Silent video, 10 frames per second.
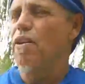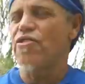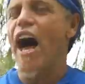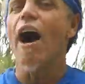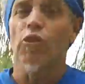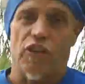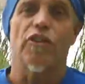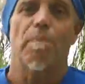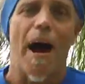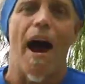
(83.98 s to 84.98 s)

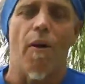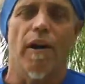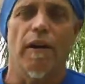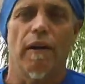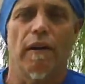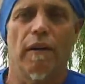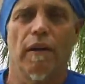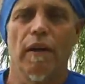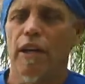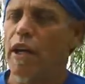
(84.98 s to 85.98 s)
1,000th power.
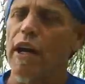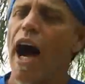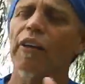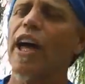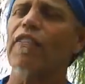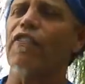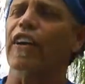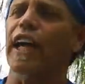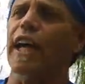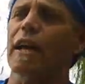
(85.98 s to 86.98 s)
I'll never
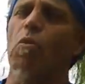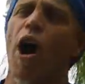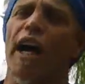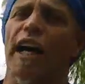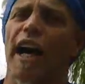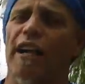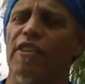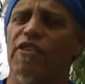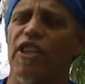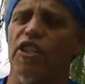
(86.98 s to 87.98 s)
forget him walking out of
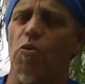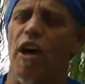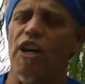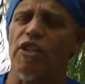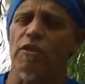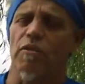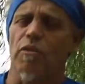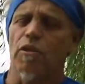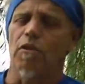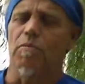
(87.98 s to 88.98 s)
the Situation
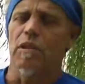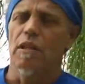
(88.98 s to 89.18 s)
Room